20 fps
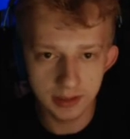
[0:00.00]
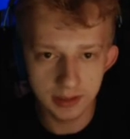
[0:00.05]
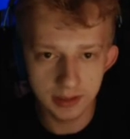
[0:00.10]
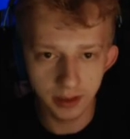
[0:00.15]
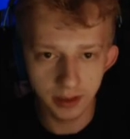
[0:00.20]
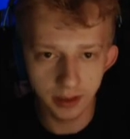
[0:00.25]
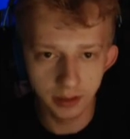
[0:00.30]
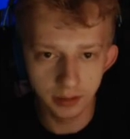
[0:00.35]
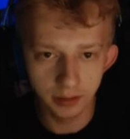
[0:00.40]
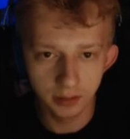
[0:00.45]

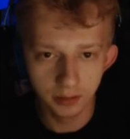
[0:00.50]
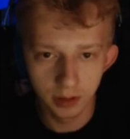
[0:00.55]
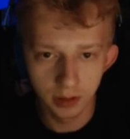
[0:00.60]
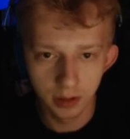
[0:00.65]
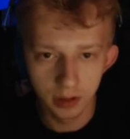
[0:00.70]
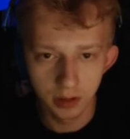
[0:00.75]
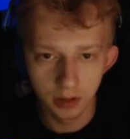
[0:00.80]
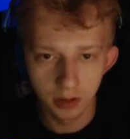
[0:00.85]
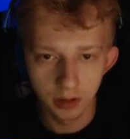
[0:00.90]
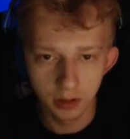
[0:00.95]
Tarrant.
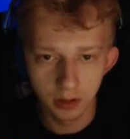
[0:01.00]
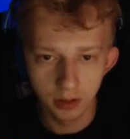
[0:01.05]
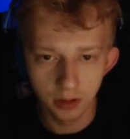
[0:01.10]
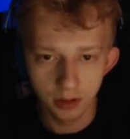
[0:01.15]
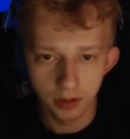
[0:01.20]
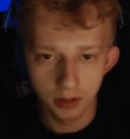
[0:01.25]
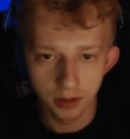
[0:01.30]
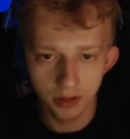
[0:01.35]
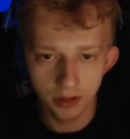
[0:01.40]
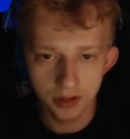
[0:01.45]

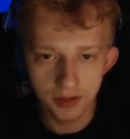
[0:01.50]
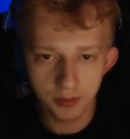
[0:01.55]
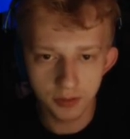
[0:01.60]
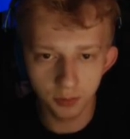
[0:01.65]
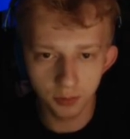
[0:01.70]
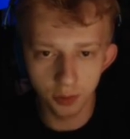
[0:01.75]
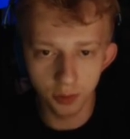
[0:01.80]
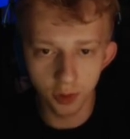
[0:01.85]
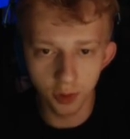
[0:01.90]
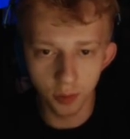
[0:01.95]
This
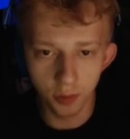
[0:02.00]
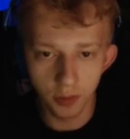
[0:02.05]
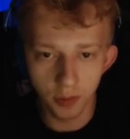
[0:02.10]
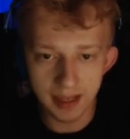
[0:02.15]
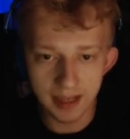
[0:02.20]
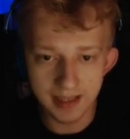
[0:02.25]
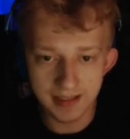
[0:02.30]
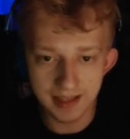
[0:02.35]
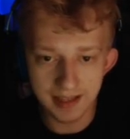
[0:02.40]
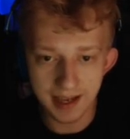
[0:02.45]
room
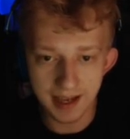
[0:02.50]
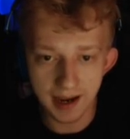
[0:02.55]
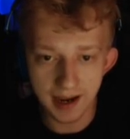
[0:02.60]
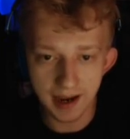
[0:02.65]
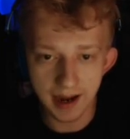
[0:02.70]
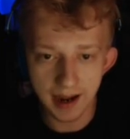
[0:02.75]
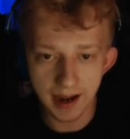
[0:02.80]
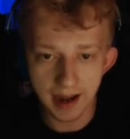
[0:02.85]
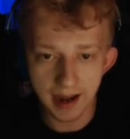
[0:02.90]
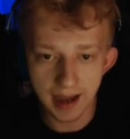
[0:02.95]
is
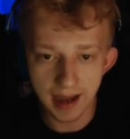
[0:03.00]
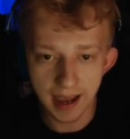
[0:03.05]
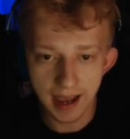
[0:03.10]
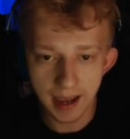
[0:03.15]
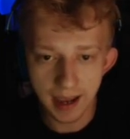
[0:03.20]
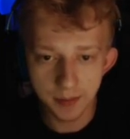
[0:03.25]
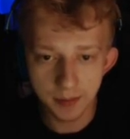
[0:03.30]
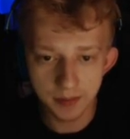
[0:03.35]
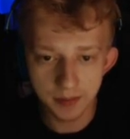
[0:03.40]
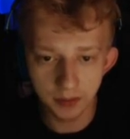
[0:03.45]
an
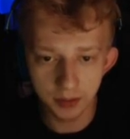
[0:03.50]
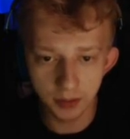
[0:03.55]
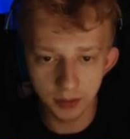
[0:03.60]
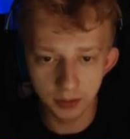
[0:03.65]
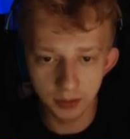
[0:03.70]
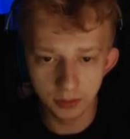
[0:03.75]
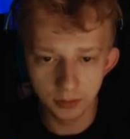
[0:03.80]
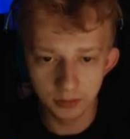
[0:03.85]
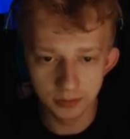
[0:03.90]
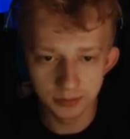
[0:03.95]

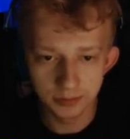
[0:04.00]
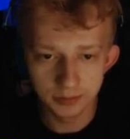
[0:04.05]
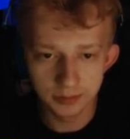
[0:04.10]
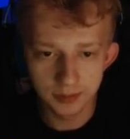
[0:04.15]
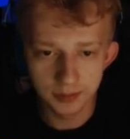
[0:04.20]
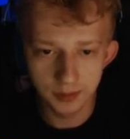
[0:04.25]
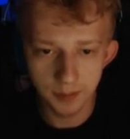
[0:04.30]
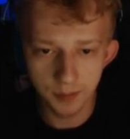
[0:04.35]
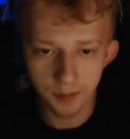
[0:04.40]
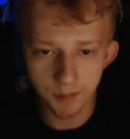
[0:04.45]
absolute
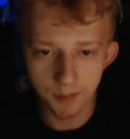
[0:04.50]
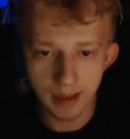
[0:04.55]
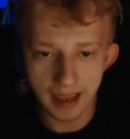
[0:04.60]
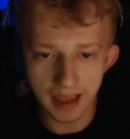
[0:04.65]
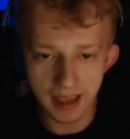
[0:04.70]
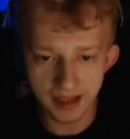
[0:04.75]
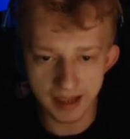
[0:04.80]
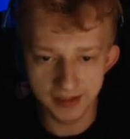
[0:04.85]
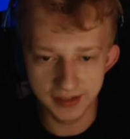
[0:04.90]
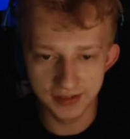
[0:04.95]

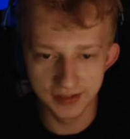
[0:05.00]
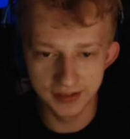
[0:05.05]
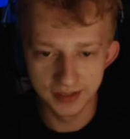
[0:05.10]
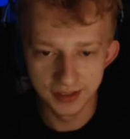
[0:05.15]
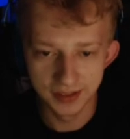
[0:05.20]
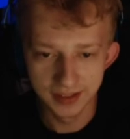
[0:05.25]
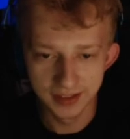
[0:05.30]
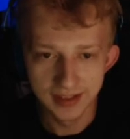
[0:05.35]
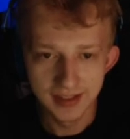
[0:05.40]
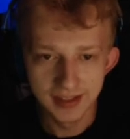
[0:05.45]
mess.
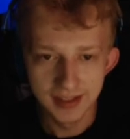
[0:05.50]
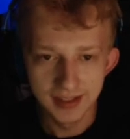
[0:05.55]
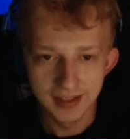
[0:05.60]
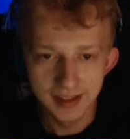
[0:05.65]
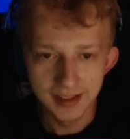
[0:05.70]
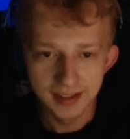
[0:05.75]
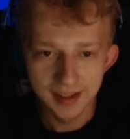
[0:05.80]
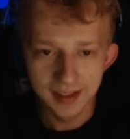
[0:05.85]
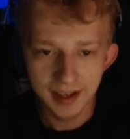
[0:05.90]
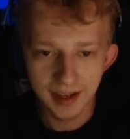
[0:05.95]

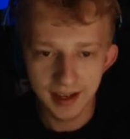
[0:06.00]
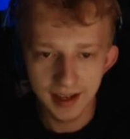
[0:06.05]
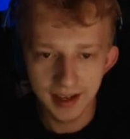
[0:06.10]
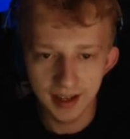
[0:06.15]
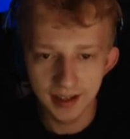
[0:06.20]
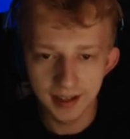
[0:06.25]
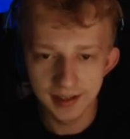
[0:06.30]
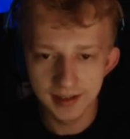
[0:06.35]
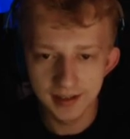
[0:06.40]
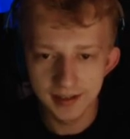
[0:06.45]

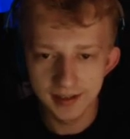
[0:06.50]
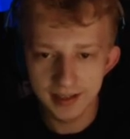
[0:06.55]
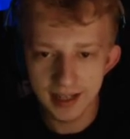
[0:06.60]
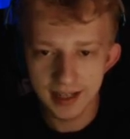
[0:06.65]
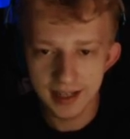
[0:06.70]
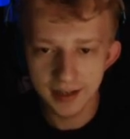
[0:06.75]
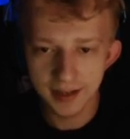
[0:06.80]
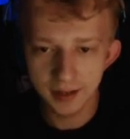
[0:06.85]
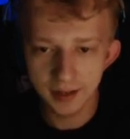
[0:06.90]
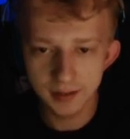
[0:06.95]

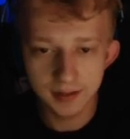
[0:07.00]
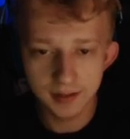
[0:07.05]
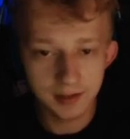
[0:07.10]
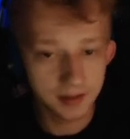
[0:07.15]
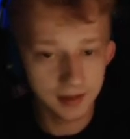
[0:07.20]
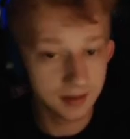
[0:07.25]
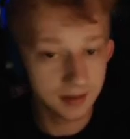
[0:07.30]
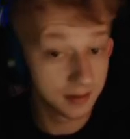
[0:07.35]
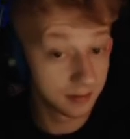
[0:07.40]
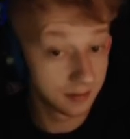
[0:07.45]
Setting, is
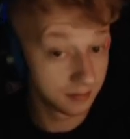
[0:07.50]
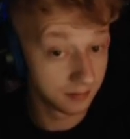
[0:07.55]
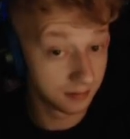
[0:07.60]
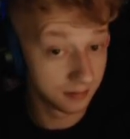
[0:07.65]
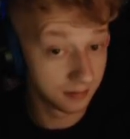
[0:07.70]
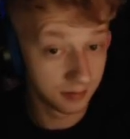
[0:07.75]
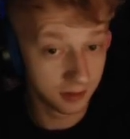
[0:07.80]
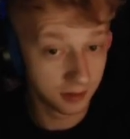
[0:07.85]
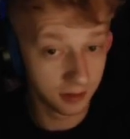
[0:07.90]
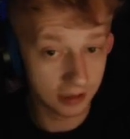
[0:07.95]
this,
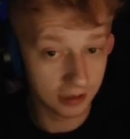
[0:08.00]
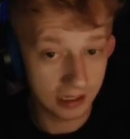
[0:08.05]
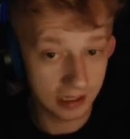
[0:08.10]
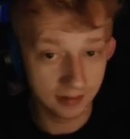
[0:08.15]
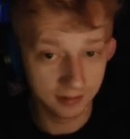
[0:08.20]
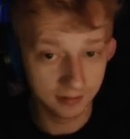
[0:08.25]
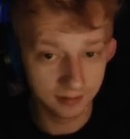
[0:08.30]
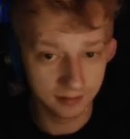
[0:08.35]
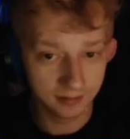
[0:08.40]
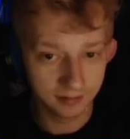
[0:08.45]
okay,
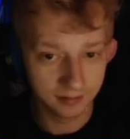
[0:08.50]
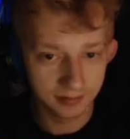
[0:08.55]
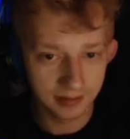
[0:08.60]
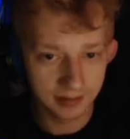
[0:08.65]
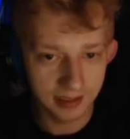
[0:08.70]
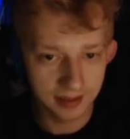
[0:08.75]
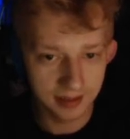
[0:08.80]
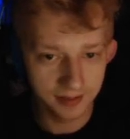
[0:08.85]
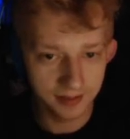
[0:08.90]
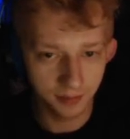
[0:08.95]

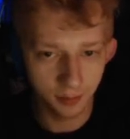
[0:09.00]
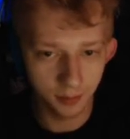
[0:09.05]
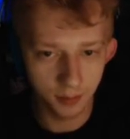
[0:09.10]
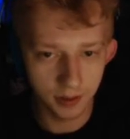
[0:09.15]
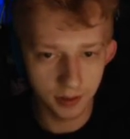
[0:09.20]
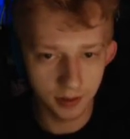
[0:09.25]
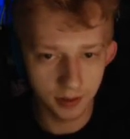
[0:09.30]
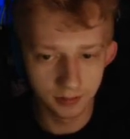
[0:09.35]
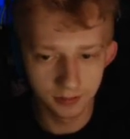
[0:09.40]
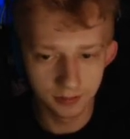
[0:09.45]
that's for
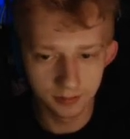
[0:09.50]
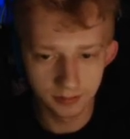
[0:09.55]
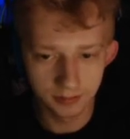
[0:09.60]
real.